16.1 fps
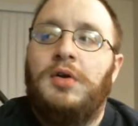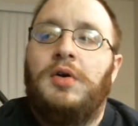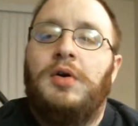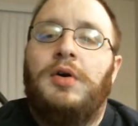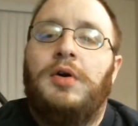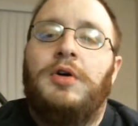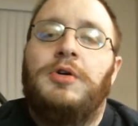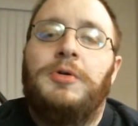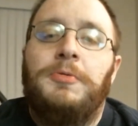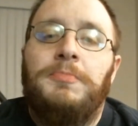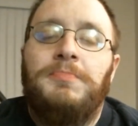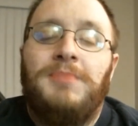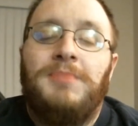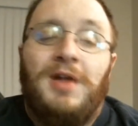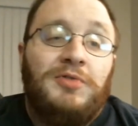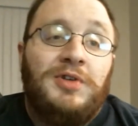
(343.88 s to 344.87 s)

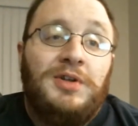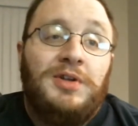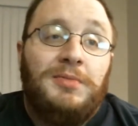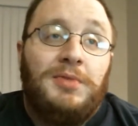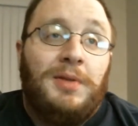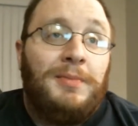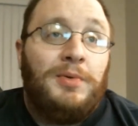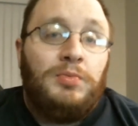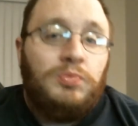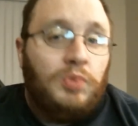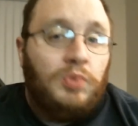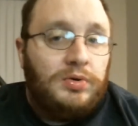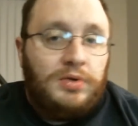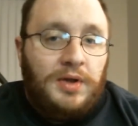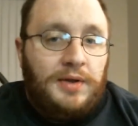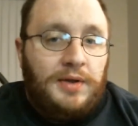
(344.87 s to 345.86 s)
Not really. I mean,
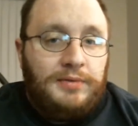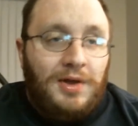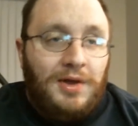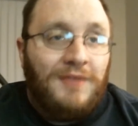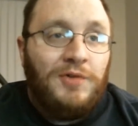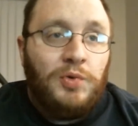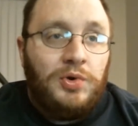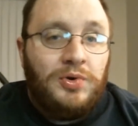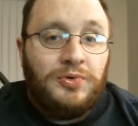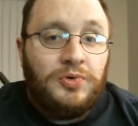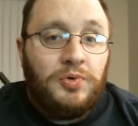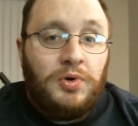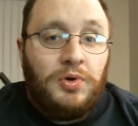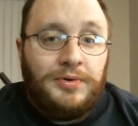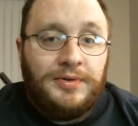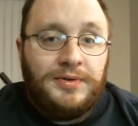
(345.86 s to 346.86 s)
everyone knows who
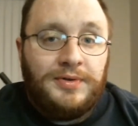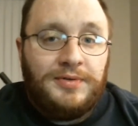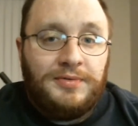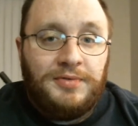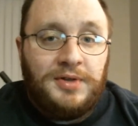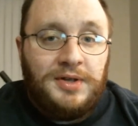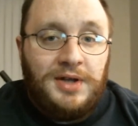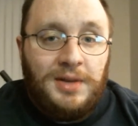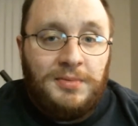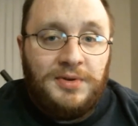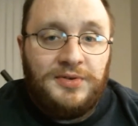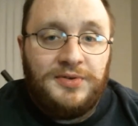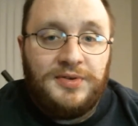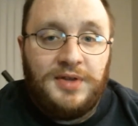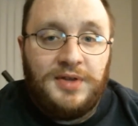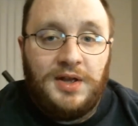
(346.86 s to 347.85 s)
Arnold is. There's really not much
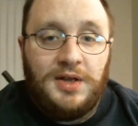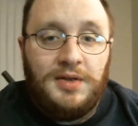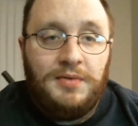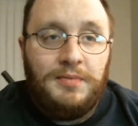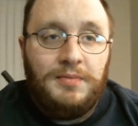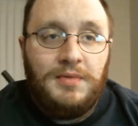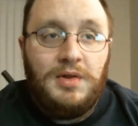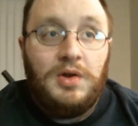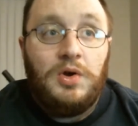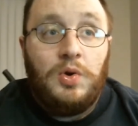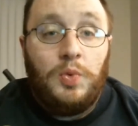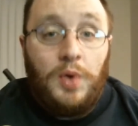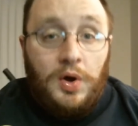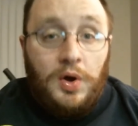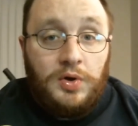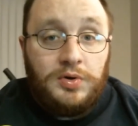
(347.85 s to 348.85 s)
to say.
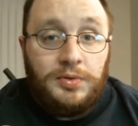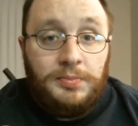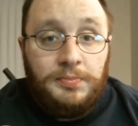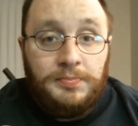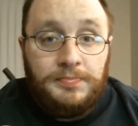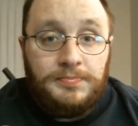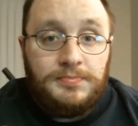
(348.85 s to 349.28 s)
Welcome.